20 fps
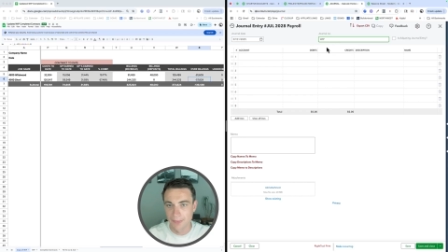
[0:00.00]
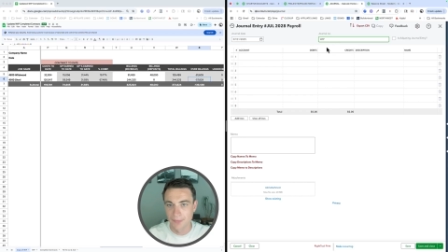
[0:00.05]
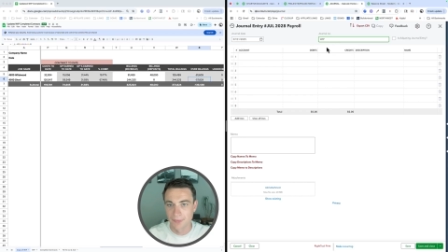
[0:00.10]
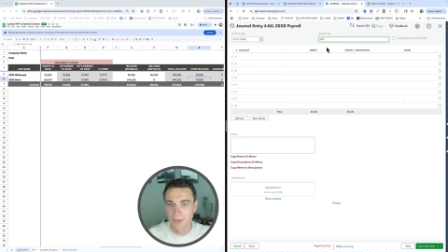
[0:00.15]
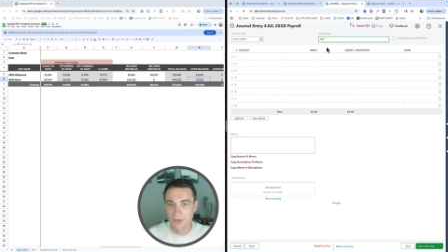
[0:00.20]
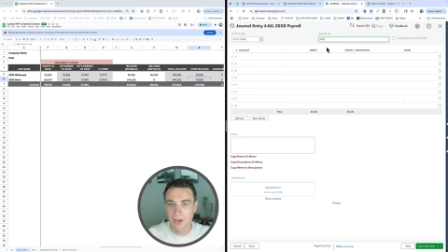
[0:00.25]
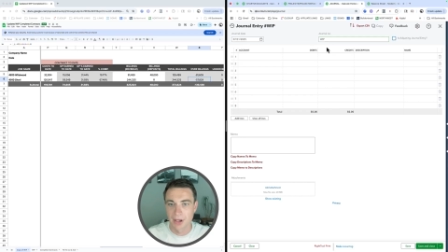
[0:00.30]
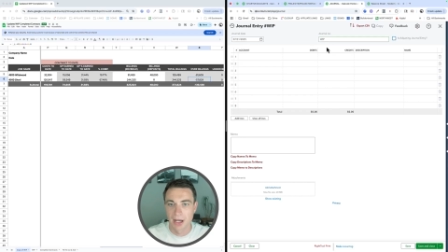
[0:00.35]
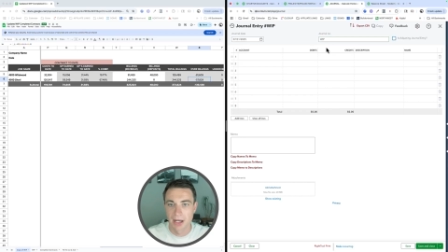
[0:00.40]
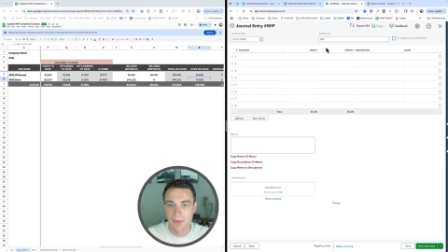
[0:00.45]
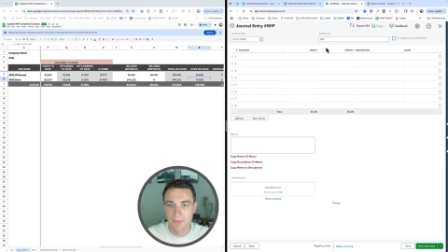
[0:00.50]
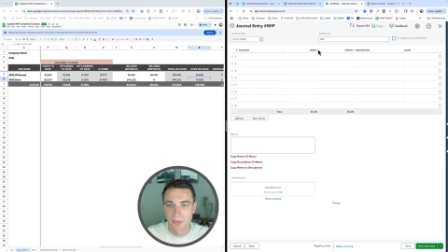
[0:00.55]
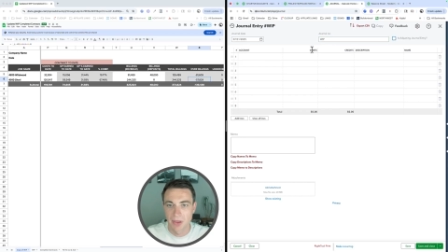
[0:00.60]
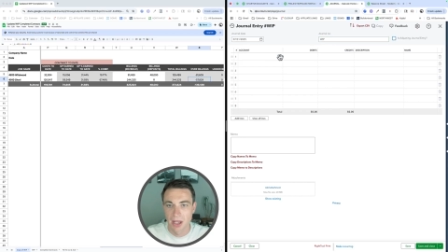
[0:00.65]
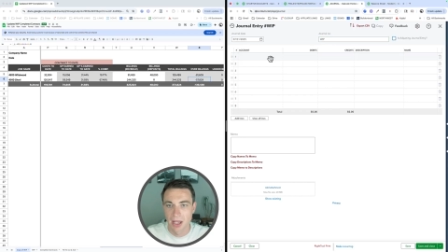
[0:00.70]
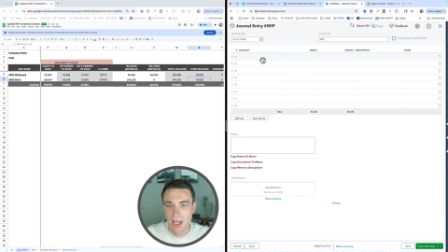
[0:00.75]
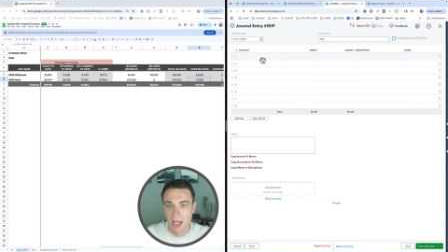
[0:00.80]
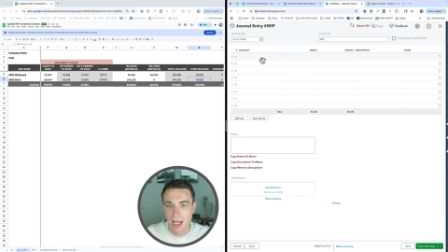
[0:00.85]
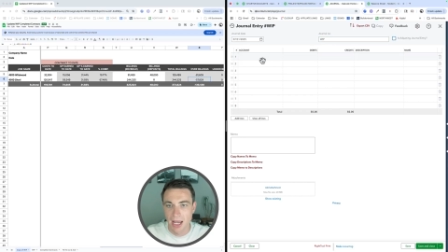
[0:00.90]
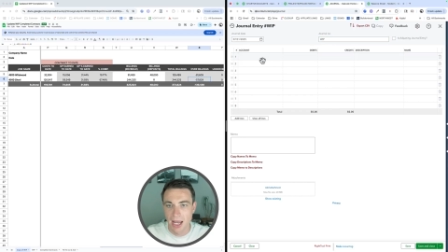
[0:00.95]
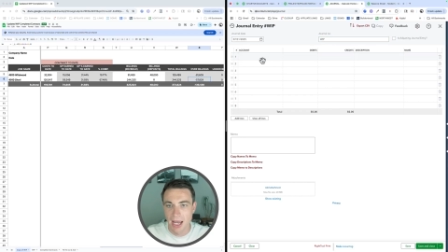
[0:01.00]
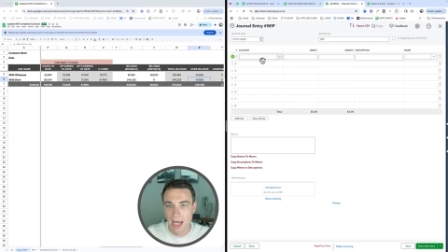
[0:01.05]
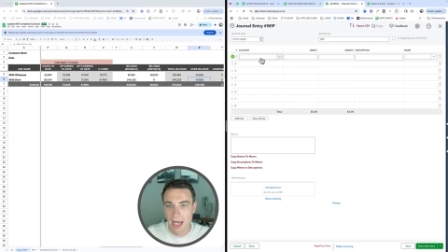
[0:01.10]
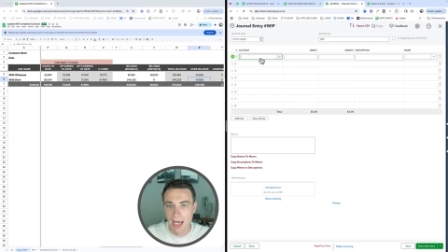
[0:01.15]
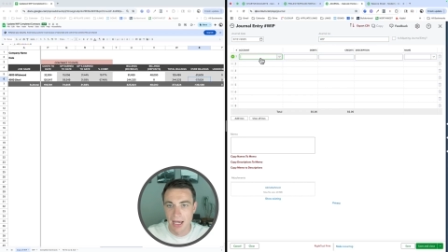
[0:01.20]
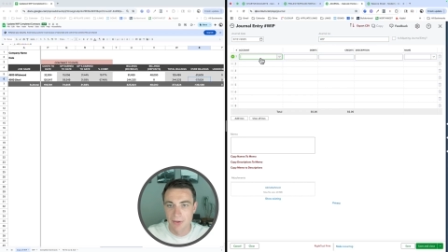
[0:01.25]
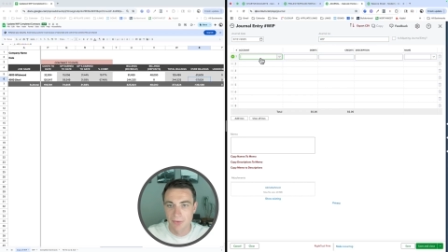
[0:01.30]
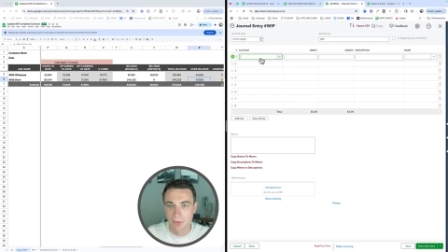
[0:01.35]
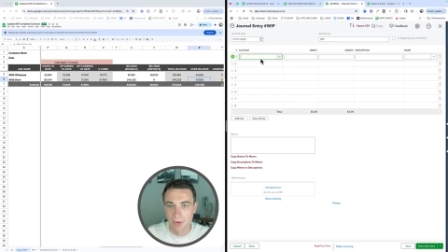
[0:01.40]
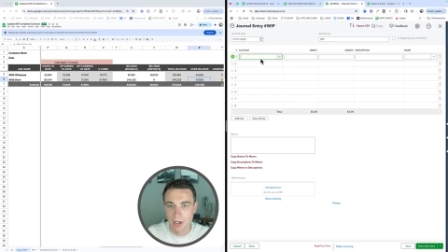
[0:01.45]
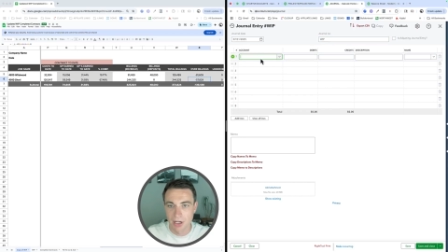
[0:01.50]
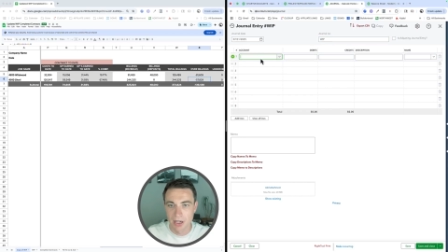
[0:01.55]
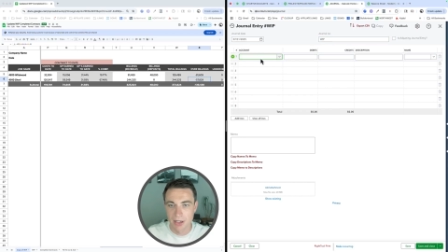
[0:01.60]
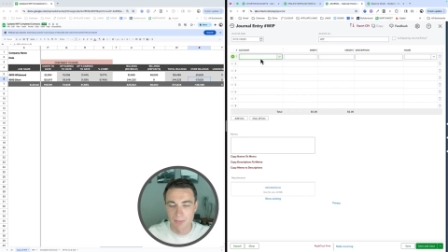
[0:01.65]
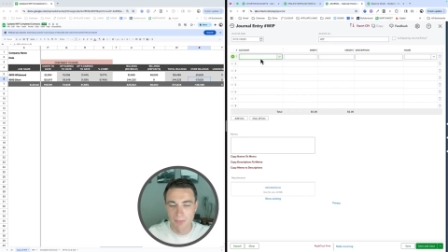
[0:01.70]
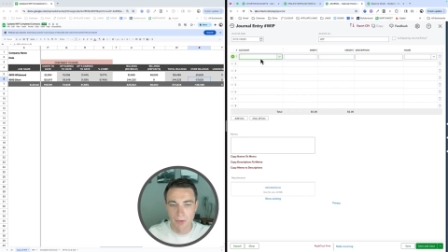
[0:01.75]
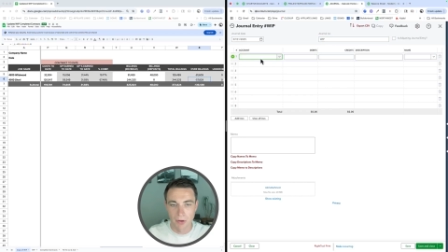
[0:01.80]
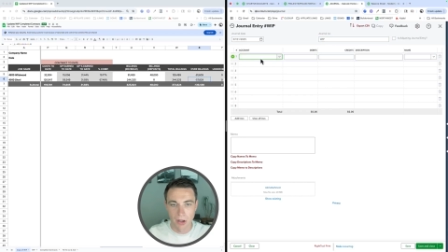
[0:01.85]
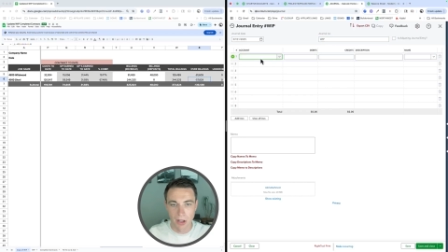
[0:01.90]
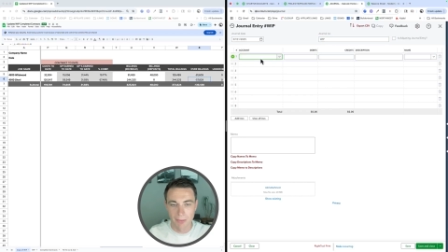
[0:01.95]
okay? And we're going
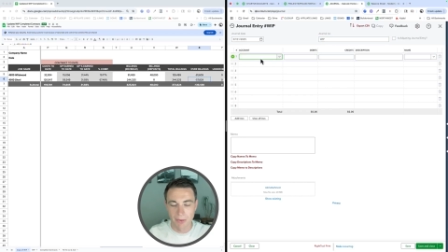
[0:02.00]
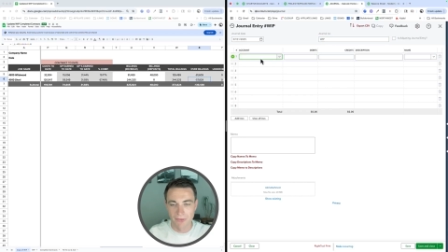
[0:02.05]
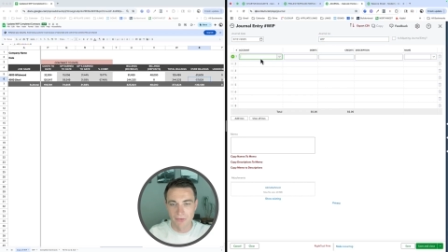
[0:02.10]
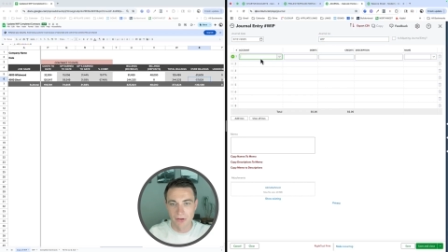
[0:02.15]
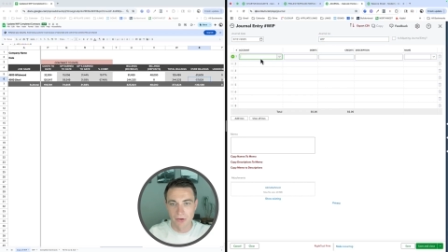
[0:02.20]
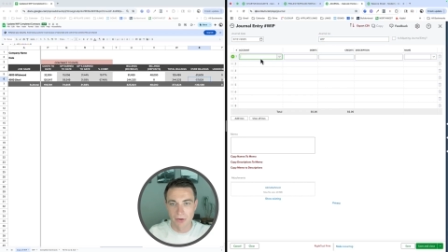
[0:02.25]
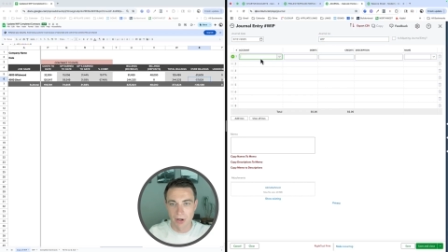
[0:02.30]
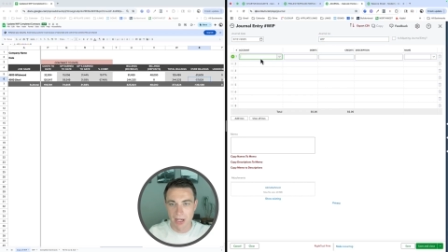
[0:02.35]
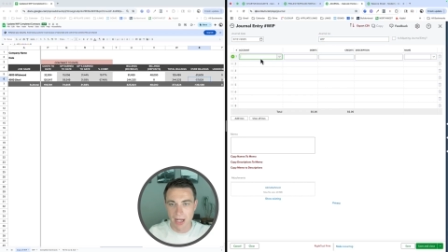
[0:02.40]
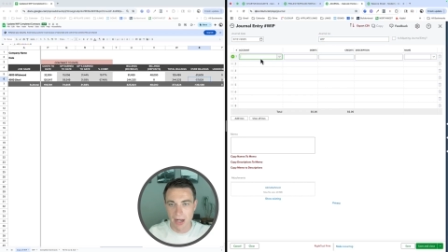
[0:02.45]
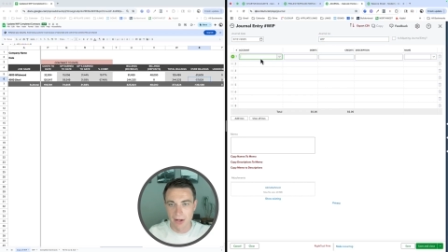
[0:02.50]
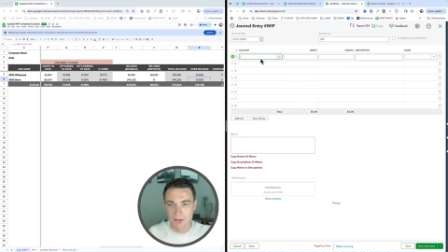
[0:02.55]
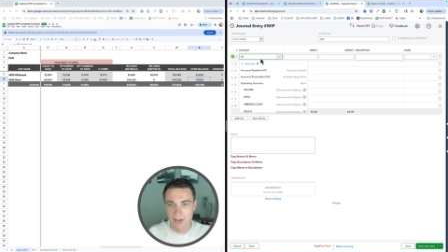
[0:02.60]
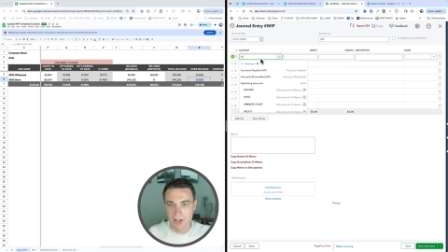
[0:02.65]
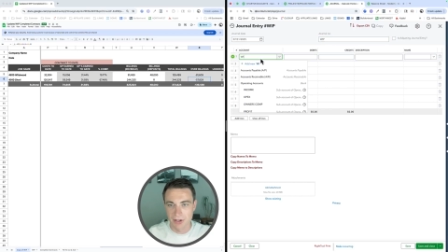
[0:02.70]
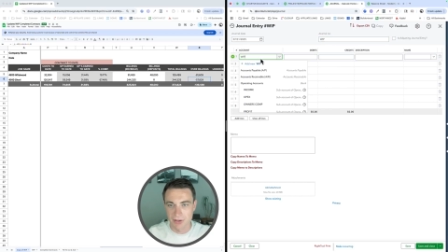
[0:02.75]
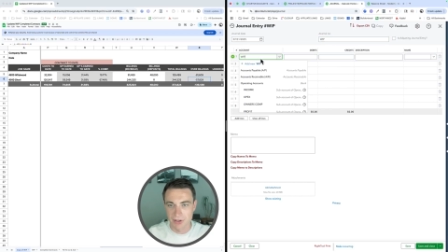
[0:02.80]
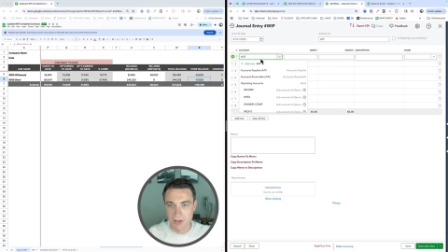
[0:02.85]
to pull up a few accounts here.